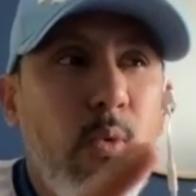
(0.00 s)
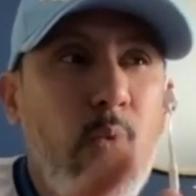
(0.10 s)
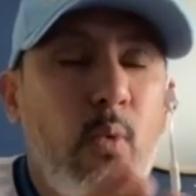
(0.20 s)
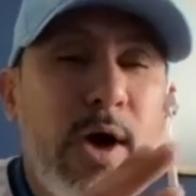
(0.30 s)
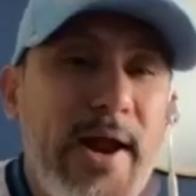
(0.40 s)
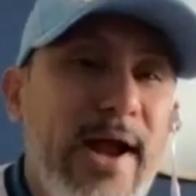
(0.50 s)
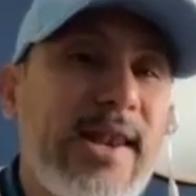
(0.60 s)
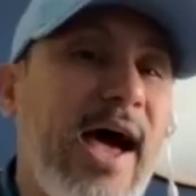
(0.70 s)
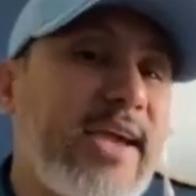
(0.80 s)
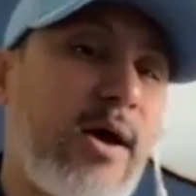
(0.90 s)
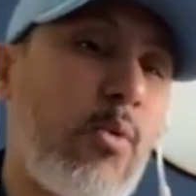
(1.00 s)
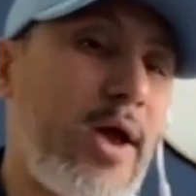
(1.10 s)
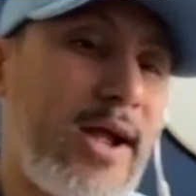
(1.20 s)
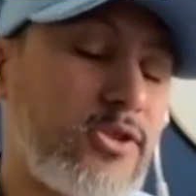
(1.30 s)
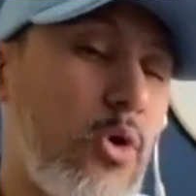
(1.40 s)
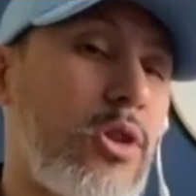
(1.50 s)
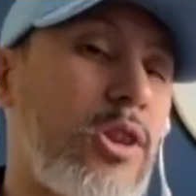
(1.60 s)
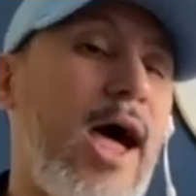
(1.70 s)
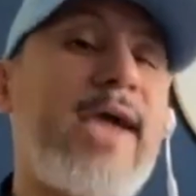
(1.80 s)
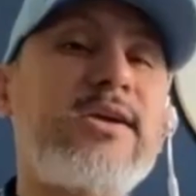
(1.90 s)
what I like and what I don't
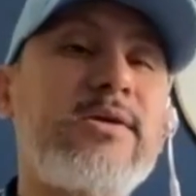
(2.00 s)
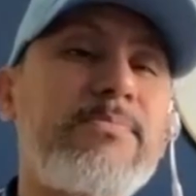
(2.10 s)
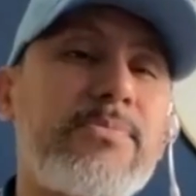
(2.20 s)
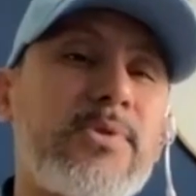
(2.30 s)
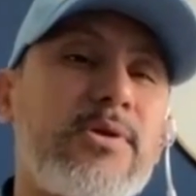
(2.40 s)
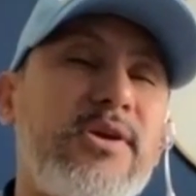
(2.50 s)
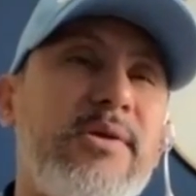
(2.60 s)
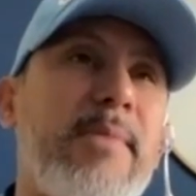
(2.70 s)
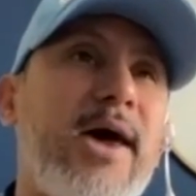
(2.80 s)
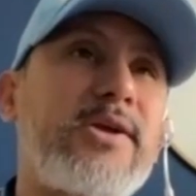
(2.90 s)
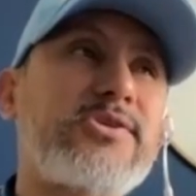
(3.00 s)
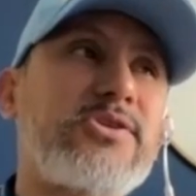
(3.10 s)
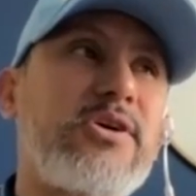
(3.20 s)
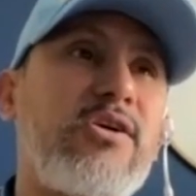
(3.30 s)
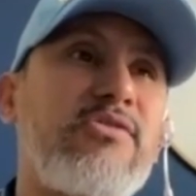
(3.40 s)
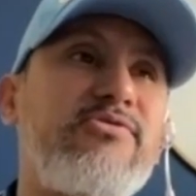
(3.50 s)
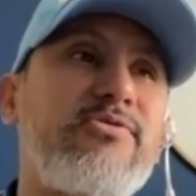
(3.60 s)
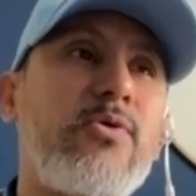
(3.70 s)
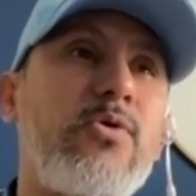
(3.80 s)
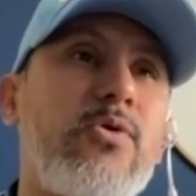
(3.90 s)
like. It matters of
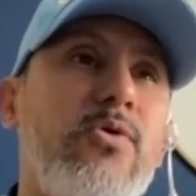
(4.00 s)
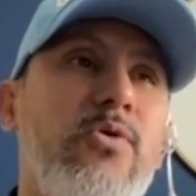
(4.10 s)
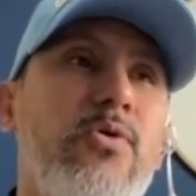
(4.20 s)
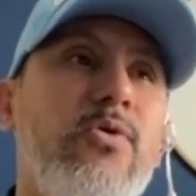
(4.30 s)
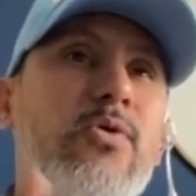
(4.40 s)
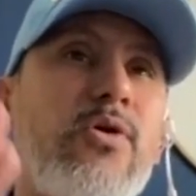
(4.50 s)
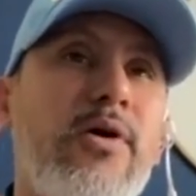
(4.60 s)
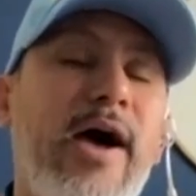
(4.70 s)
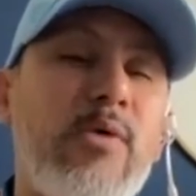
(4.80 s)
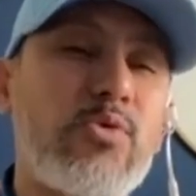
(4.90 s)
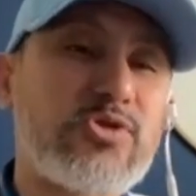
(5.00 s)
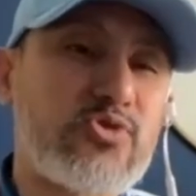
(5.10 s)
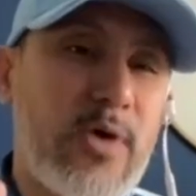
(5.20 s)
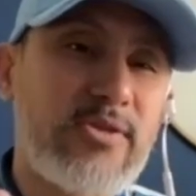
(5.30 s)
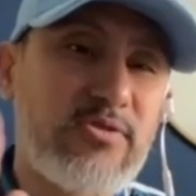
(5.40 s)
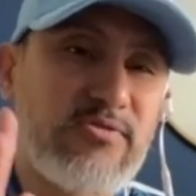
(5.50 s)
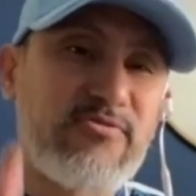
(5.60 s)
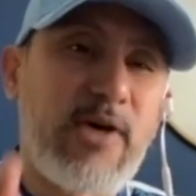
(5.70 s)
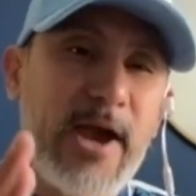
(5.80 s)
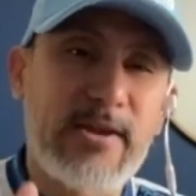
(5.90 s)
I will try to
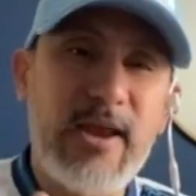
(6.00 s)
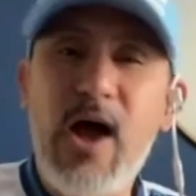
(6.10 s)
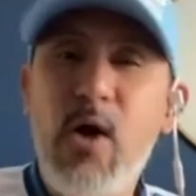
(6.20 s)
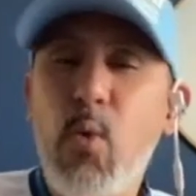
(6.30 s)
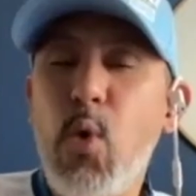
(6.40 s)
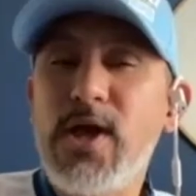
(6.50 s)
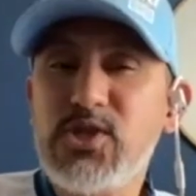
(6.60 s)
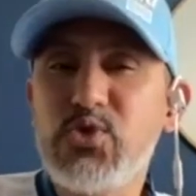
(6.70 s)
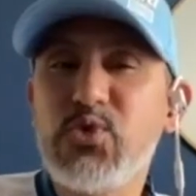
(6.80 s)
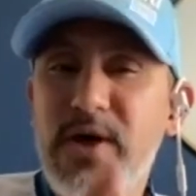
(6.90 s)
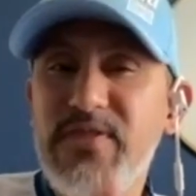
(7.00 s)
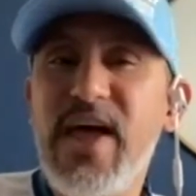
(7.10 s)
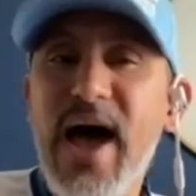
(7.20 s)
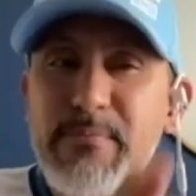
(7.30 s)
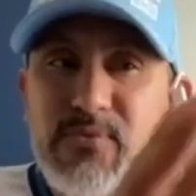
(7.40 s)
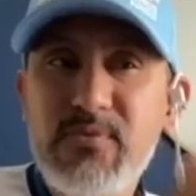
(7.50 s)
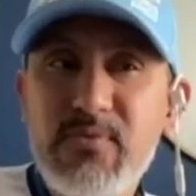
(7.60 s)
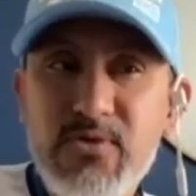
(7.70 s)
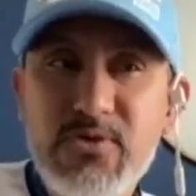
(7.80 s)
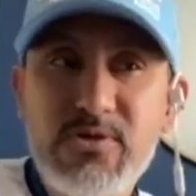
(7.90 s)
find a way to adapt
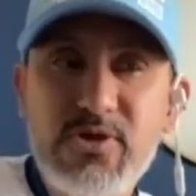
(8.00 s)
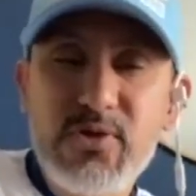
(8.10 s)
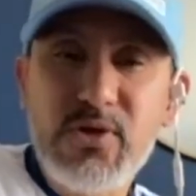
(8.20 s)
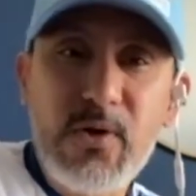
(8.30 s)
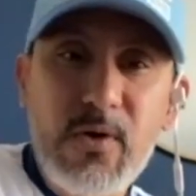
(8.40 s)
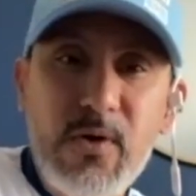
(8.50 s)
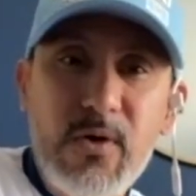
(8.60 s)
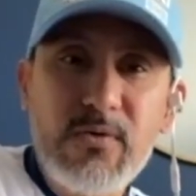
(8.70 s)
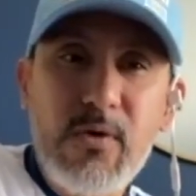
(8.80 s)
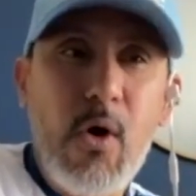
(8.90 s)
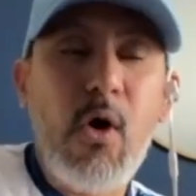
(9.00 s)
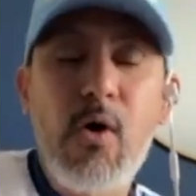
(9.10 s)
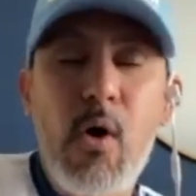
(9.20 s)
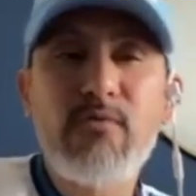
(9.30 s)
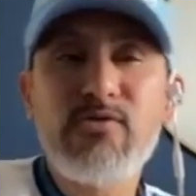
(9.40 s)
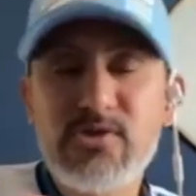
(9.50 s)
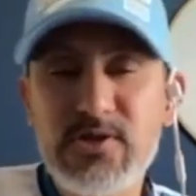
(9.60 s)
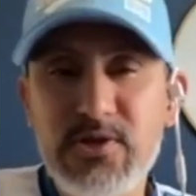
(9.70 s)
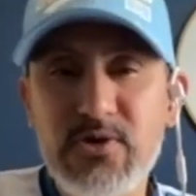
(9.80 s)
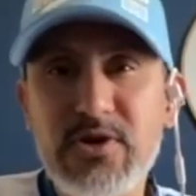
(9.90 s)
to the girl.
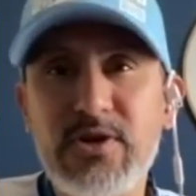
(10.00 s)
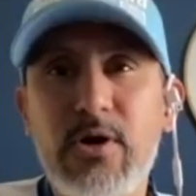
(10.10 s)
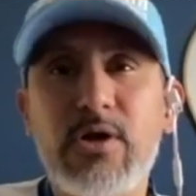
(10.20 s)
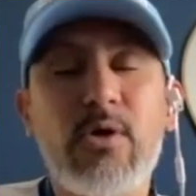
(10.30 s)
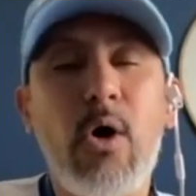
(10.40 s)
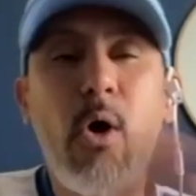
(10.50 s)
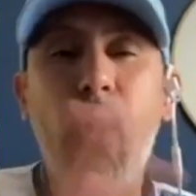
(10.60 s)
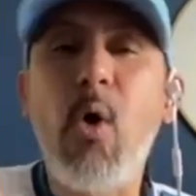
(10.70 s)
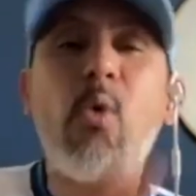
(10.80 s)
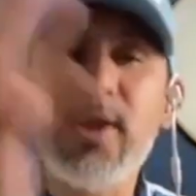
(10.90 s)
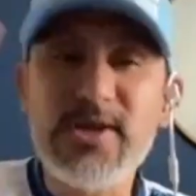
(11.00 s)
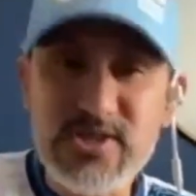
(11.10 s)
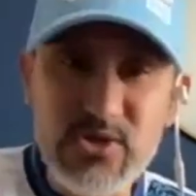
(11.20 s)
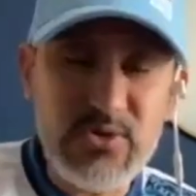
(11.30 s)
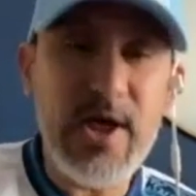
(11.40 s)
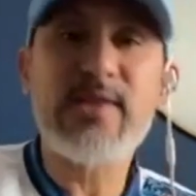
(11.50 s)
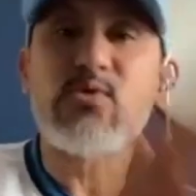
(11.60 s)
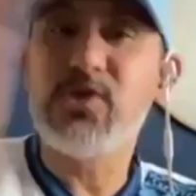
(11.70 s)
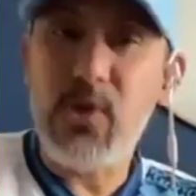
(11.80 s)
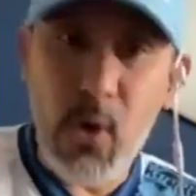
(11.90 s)
Obviously, you cannot always do that
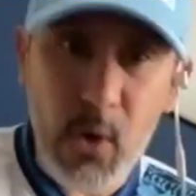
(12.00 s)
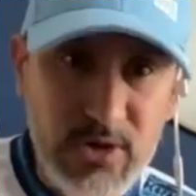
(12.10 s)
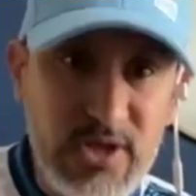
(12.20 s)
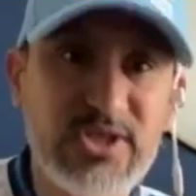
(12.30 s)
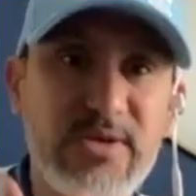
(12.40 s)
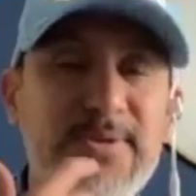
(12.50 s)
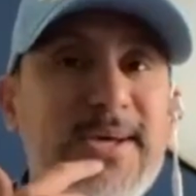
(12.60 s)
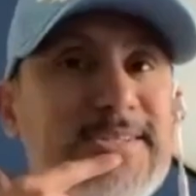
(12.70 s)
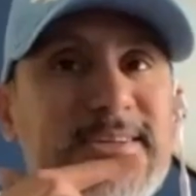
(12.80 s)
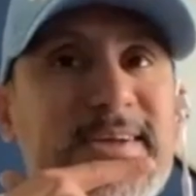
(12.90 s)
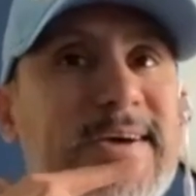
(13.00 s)
with all the gymnasts,